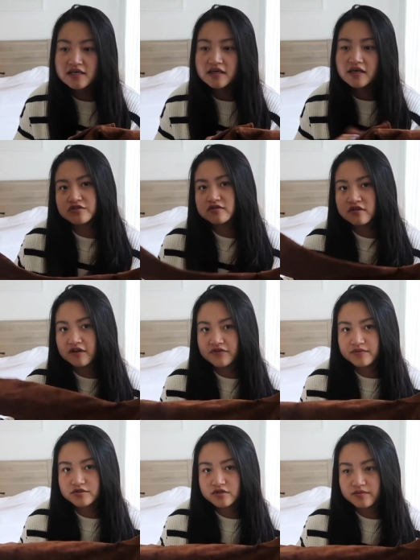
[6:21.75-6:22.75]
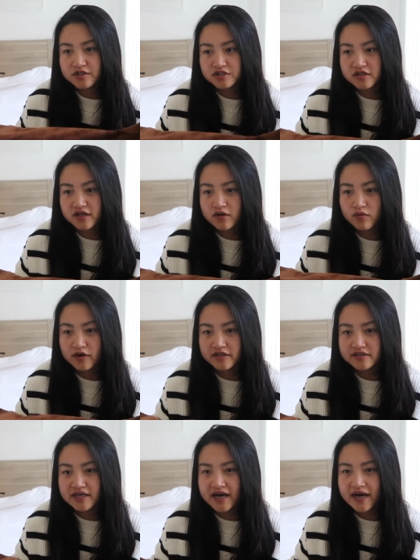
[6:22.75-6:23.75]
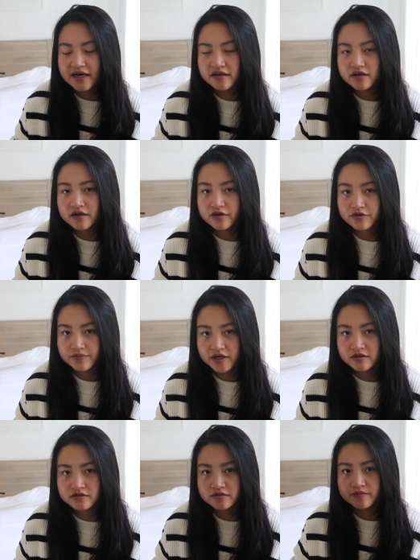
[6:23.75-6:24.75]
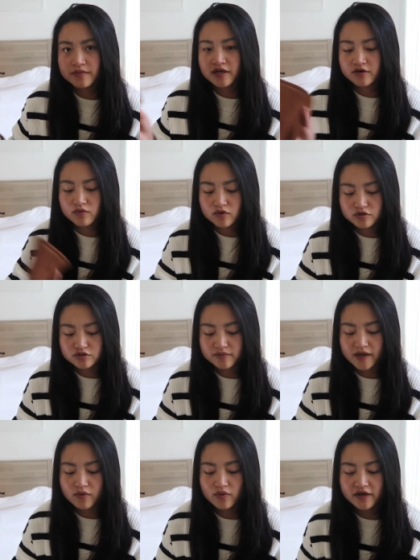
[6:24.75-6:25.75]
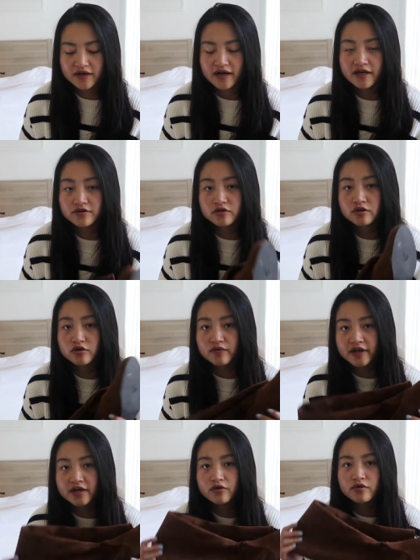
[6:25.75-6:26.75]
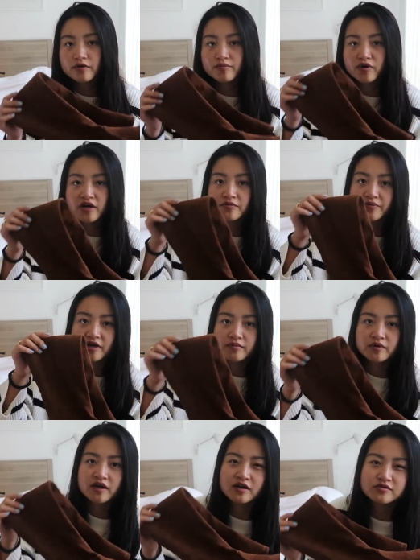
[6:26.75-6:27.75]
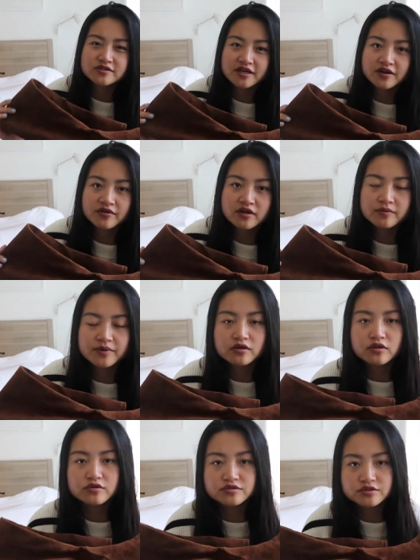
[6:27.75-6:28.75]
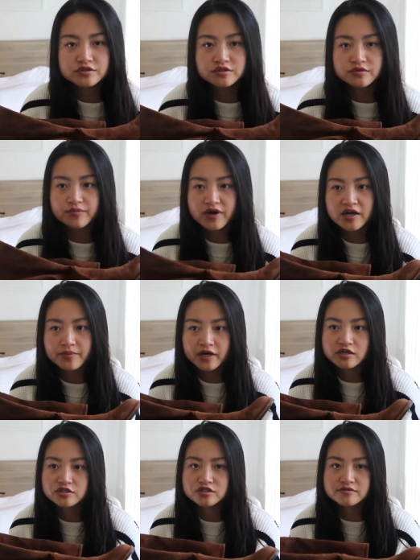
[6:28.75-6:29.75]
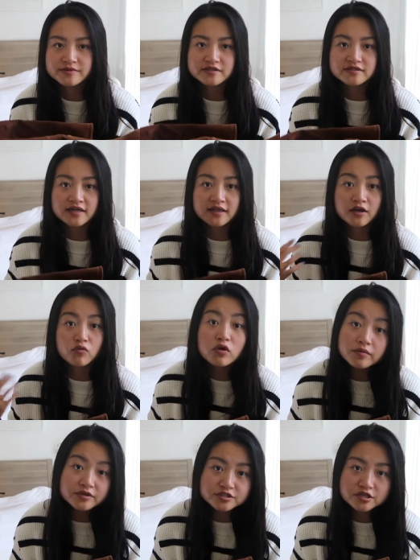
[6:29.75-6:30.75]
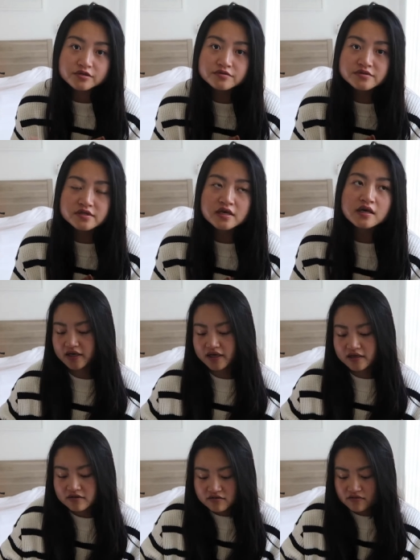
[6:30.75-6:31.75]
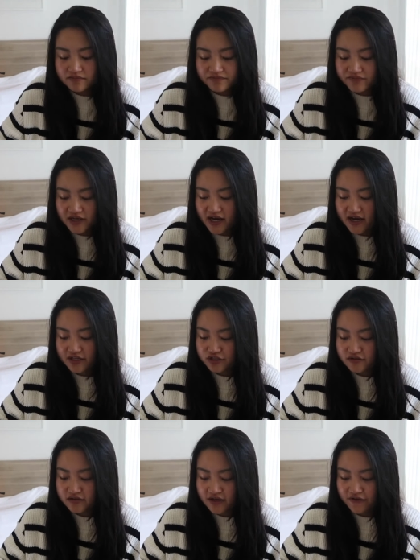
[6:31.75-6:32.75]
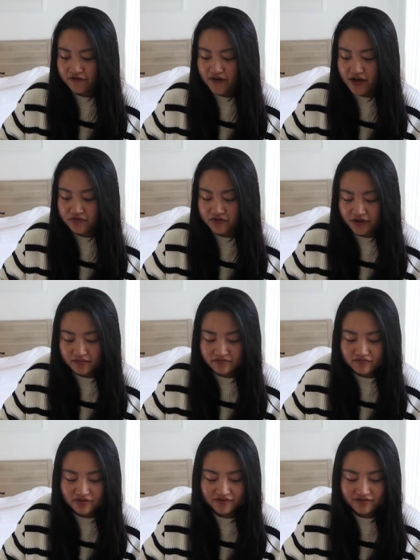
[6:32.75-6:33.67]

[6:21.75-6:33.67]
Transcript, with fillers: I just love them so much that I wanted to add another pair to my wardrobe. I wanted either a gray or a brown pair, but I was airing a bit closer to the brown pair just because I like warmer tones. And yeah, I just, I found them.